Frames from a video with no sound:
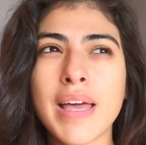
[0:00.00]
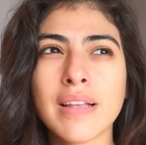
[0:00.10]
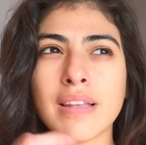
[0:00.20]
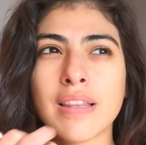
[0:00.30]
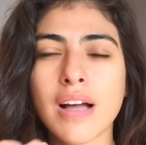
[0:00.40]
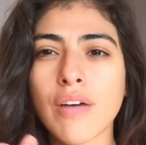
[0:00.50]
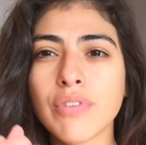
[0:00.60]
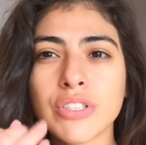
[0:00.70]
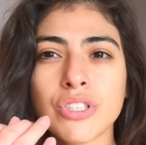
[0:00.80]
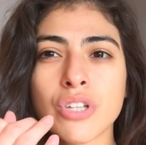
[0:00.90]
The
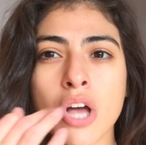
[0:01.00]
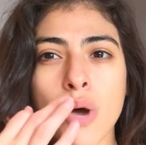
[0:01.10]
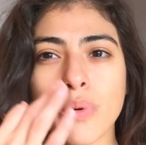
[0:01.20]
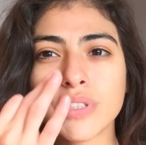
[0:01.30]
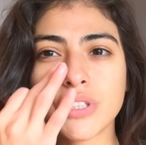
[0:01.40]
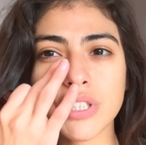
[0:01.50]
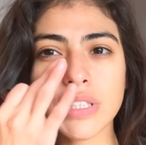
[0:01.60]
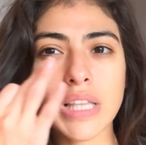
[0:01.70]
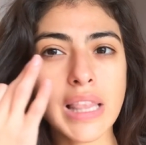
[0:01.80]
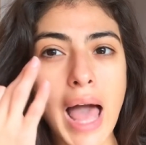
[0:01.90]
coverage was
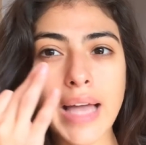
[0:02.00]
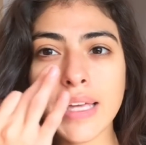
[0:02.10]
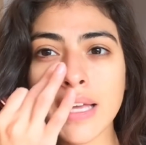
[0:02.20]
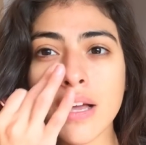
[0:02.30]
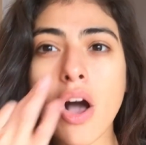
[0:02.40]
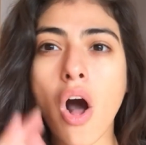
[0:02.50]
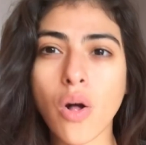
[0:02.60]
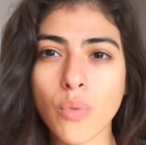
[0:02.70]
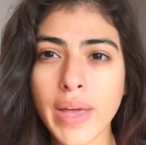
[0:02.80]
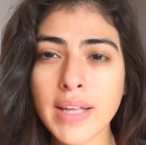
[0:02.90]
just lacking
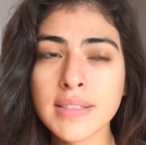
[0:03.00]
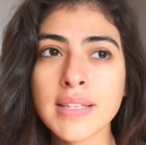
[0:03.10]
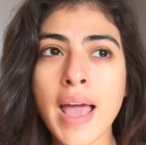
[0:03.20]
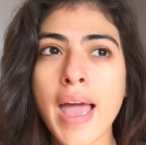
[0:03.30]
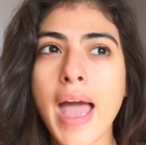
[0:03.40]
always,